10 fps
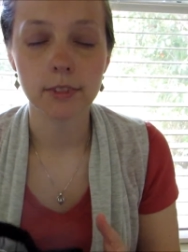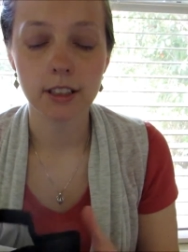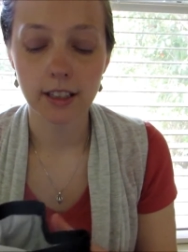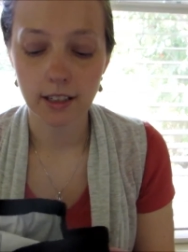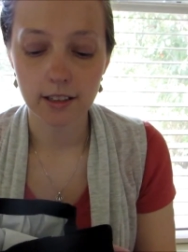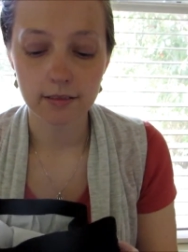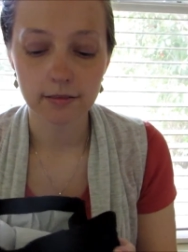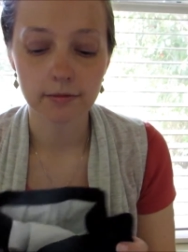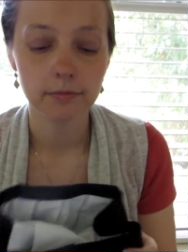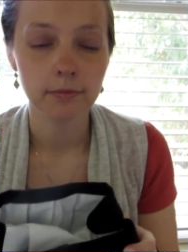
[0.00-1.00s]
clean it,
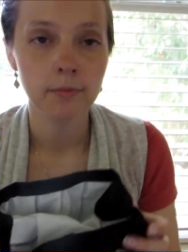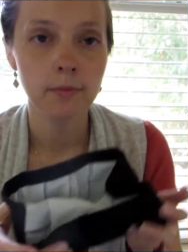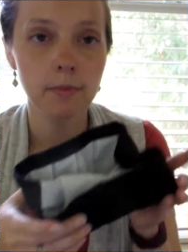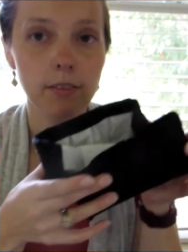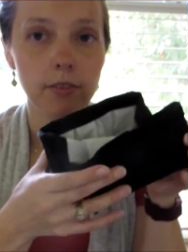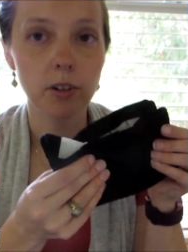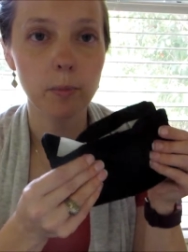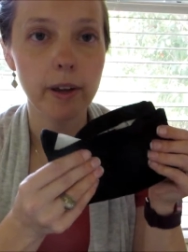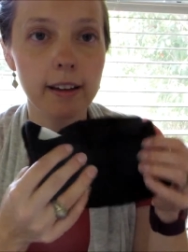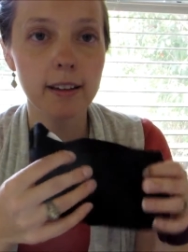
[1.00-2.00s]
and fold
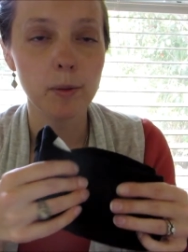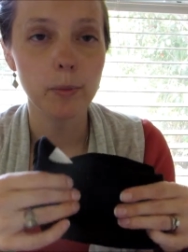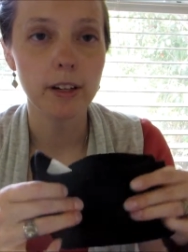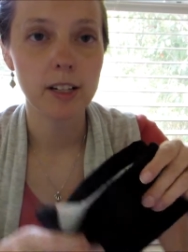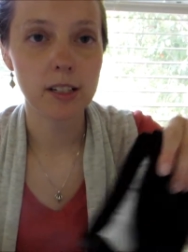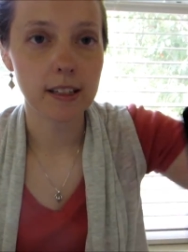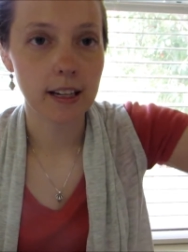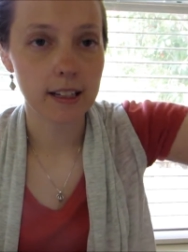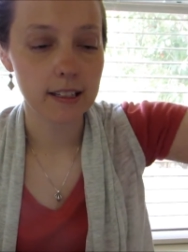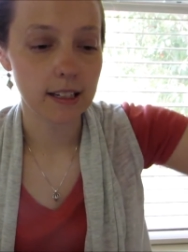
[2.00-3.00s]
it back up, and I just
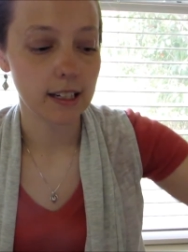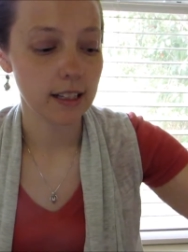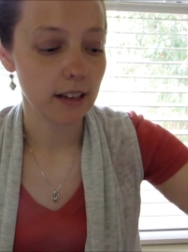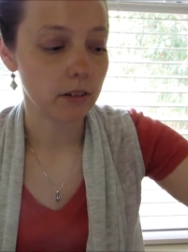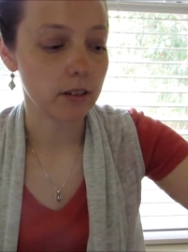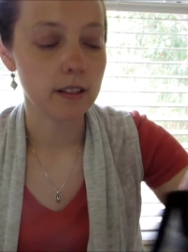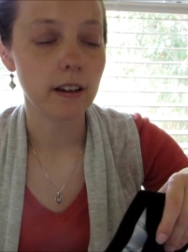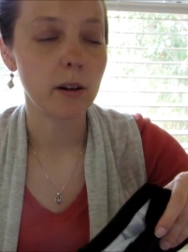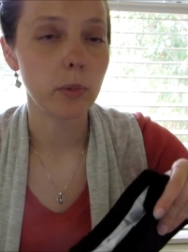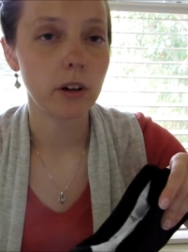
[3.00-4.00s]
kind of sit it in that little
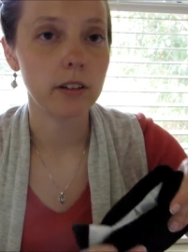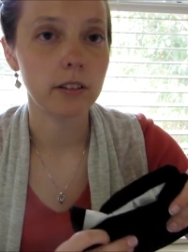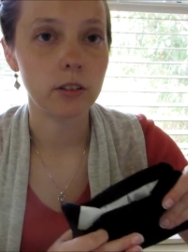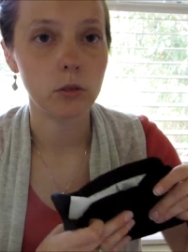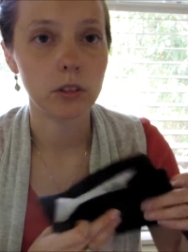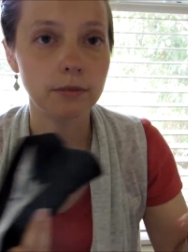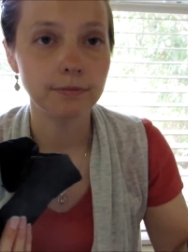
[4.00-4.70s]
side part on the door.